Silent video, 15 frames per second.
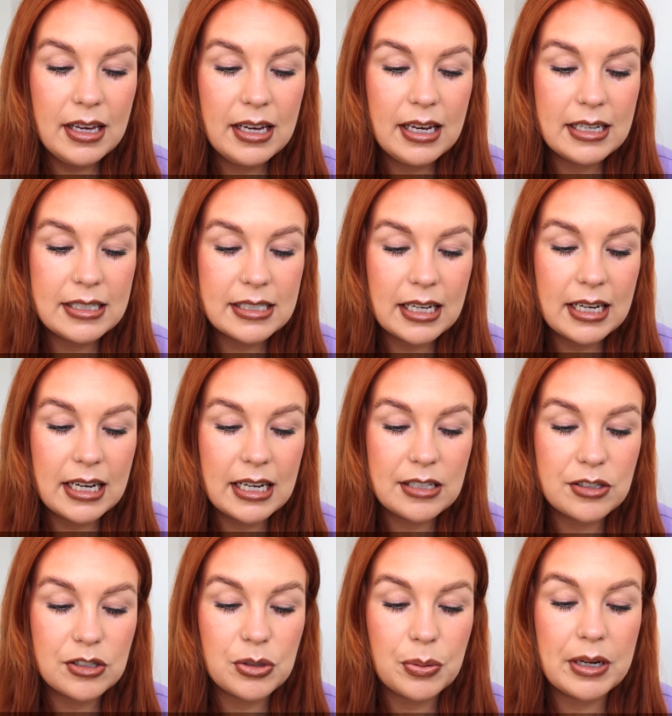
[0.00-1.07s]
It
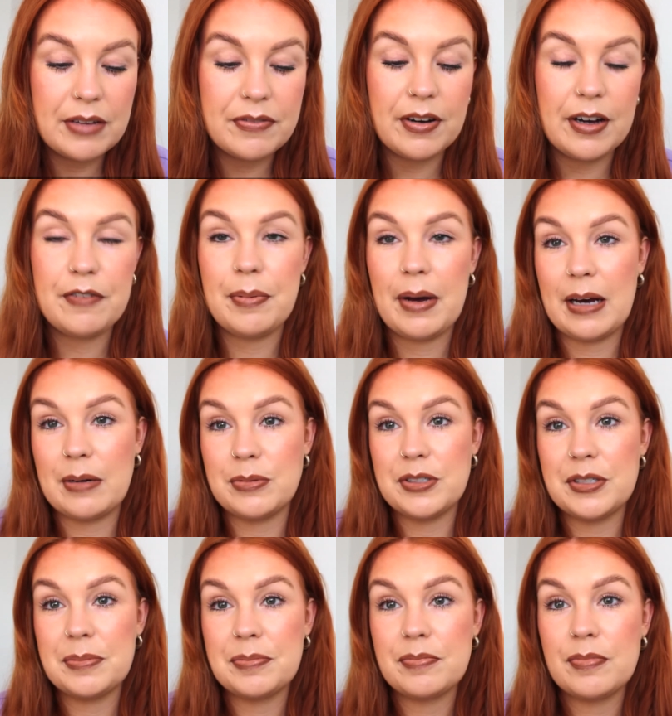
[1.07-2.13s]
is £25.